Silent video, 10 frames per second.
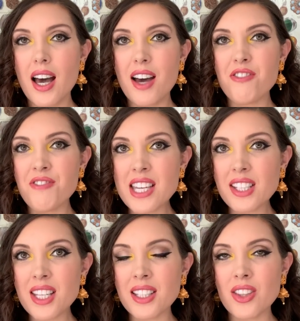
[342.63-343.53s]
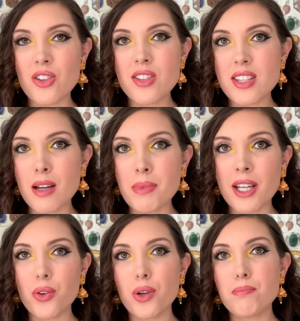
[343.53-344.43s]
a feeling in their
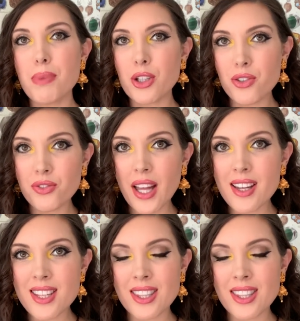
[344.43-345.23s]
stomach or butterflies